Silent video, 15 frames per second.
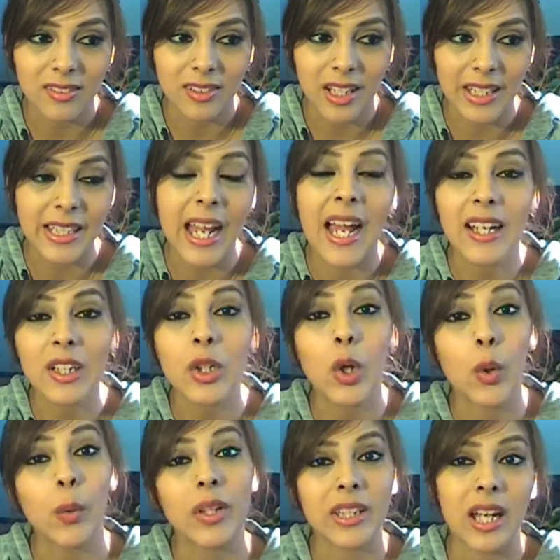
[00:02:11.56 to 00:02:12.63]
I can't
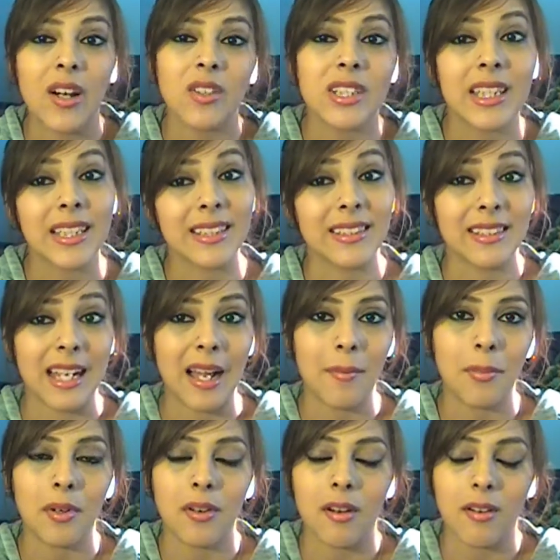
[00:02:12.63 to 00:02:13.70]
go without taking a nap.